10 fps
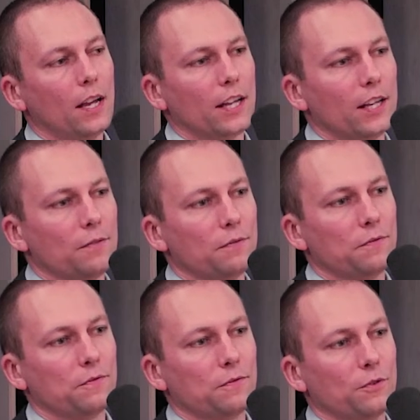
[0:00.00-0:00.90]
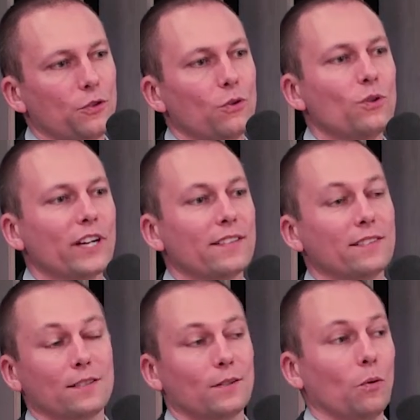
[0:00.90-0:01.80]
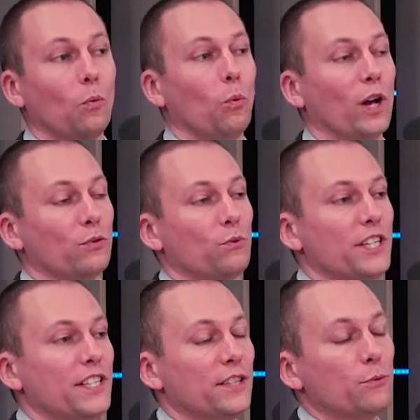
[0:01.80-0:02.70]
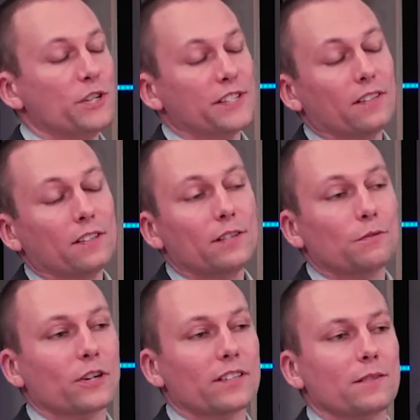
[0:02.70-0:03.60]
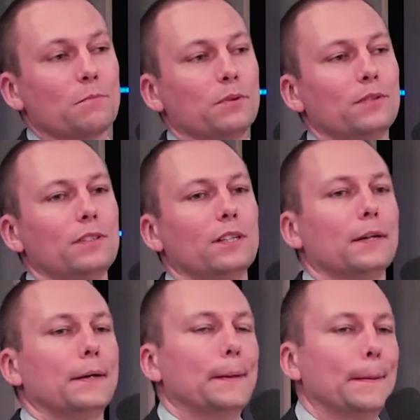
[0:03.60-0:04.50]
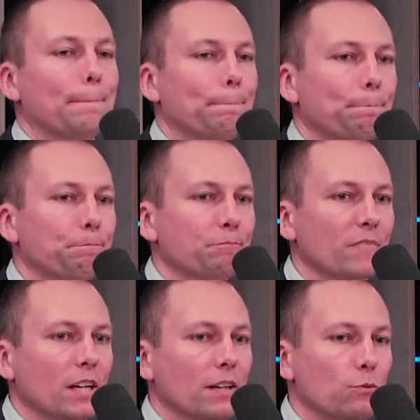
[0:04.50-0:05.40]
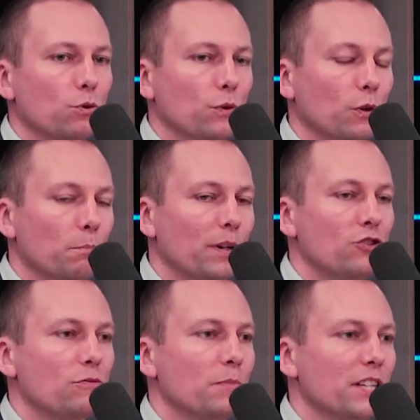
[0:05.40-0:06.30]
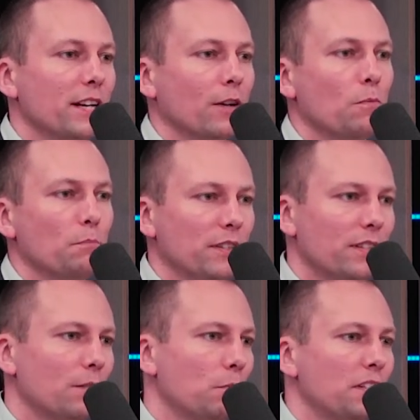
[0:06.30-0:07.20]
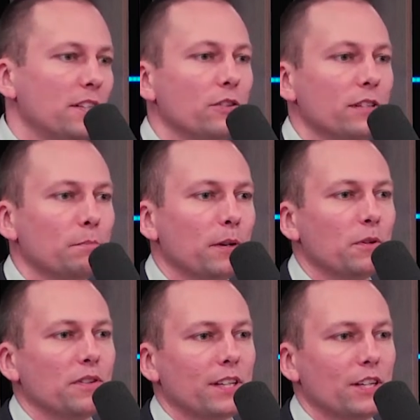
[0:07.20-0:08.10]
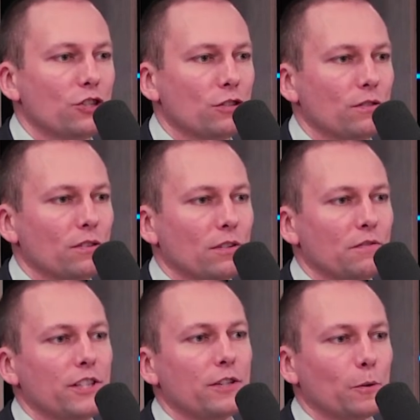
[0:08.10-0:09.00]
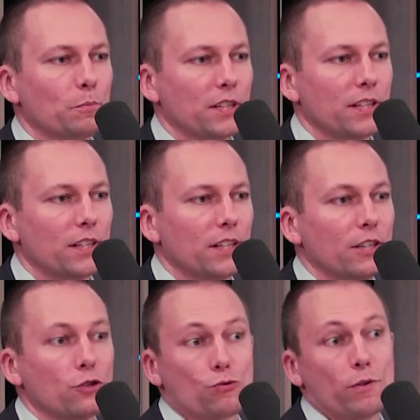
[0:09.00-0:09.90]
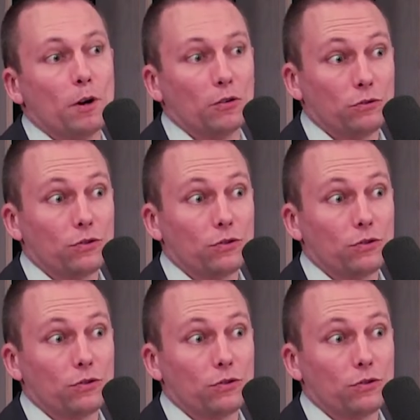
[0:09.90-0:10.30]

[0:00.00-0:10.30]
If you look at what we did recently, for example, it was for a Belgian media company. We did an implementation of the ERP in 3 months.